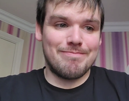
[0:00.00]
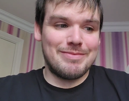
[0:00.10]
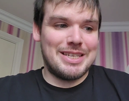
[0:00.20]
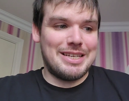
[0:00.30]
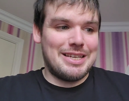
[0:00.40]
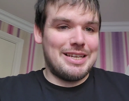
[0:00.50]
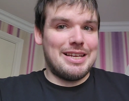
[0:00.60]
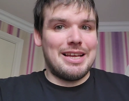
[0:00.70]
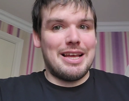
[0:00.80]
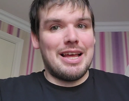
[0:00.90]

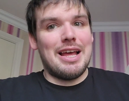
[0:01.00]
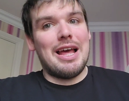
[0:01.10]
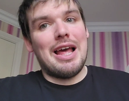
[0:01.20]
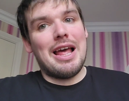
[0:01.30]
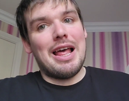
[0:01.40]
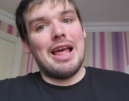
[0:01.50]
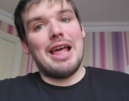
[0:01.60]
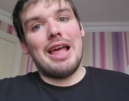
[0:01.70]
[no speech]